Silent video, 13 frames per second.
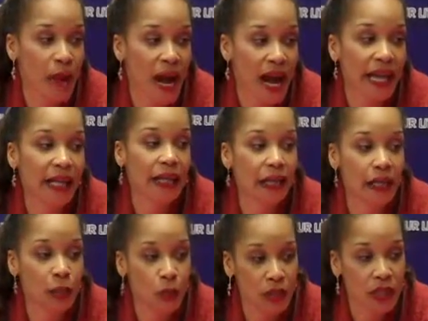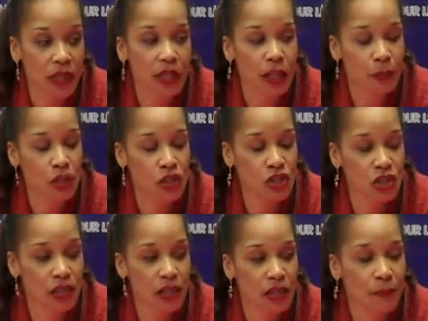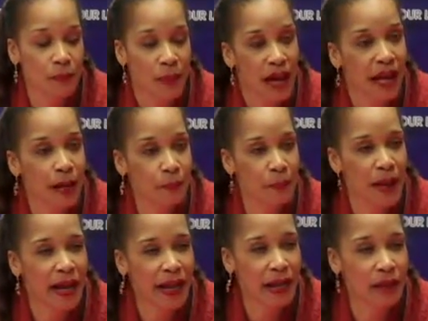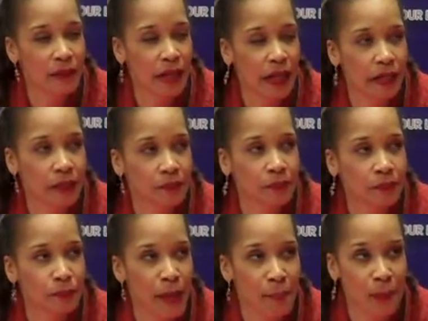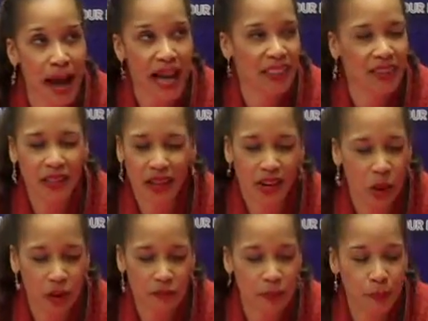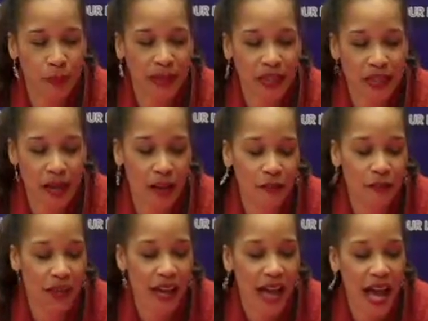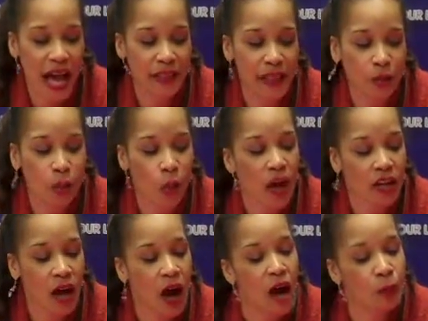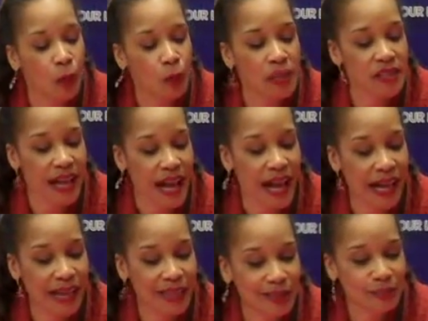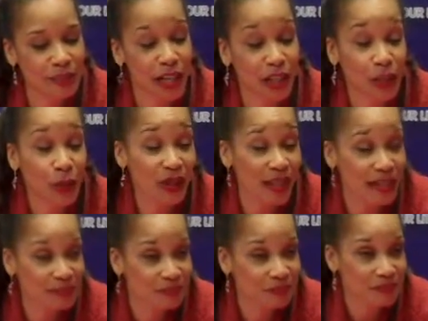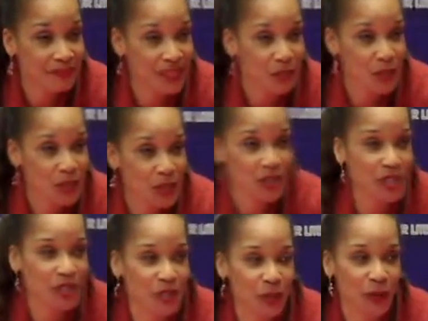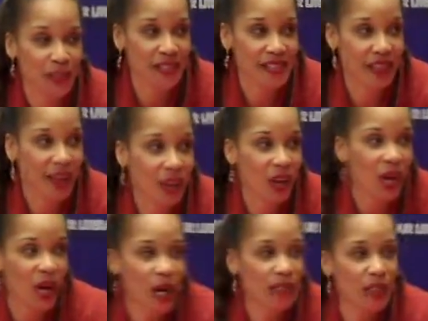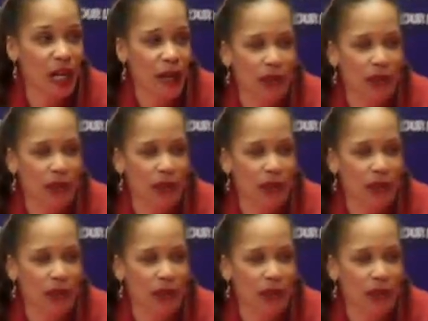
my unique image journey, my kind of my path, not a lot of it, but enough. And then one aha moment I had in yoga, which is a story I tell a lot.